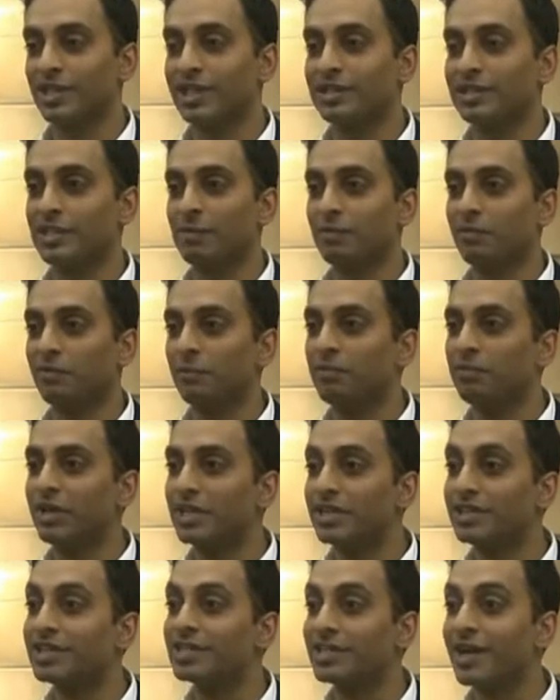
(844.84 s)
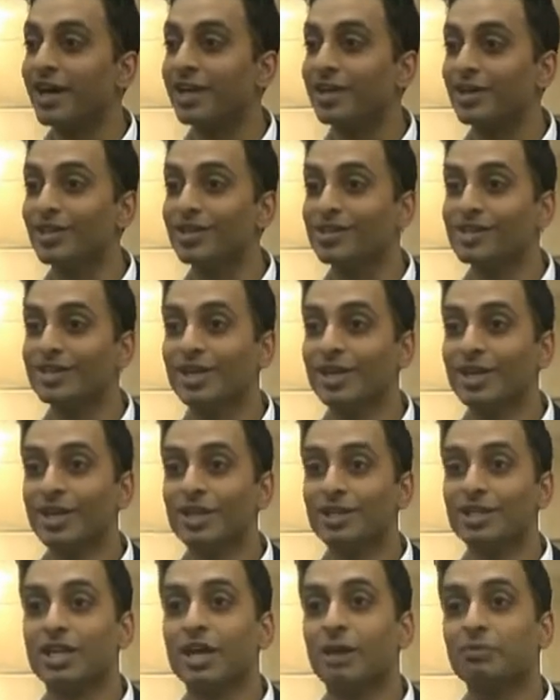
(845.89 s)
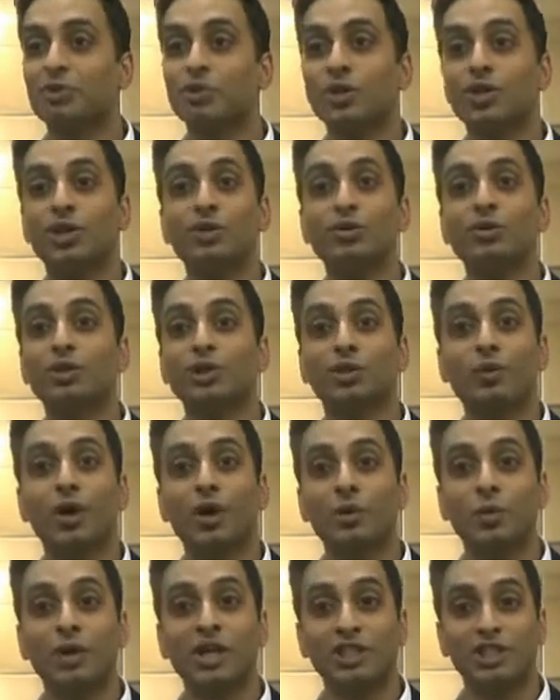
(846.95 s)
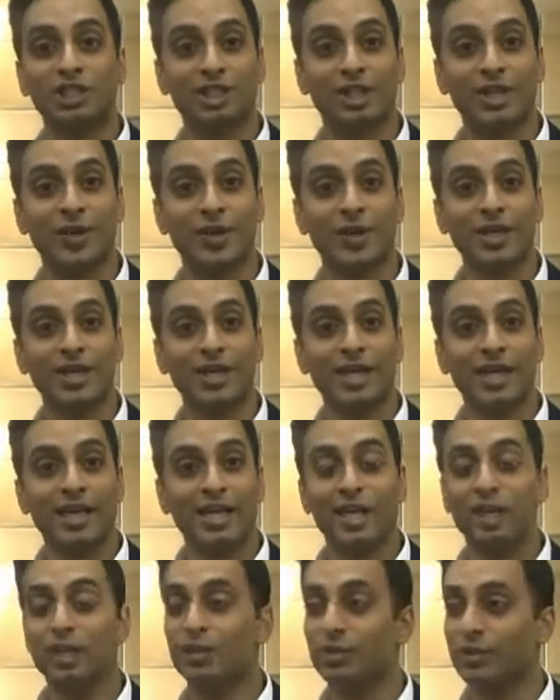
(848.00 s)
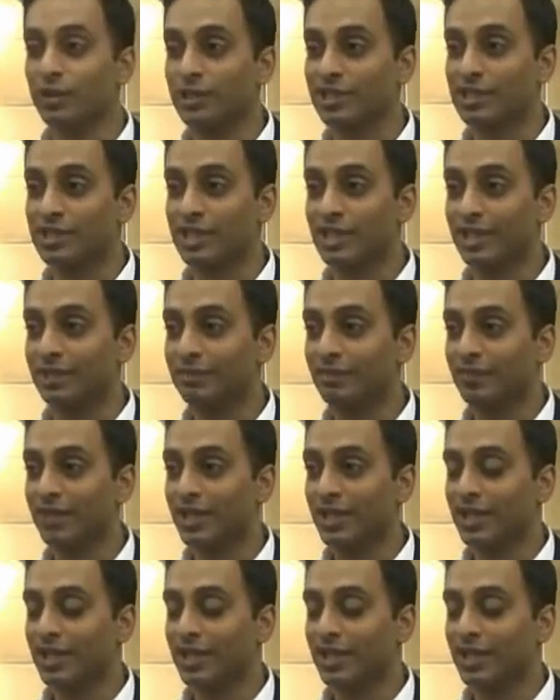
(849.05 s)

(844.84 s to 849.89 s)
and then some of the big designers to come do a huge runway show in New York City.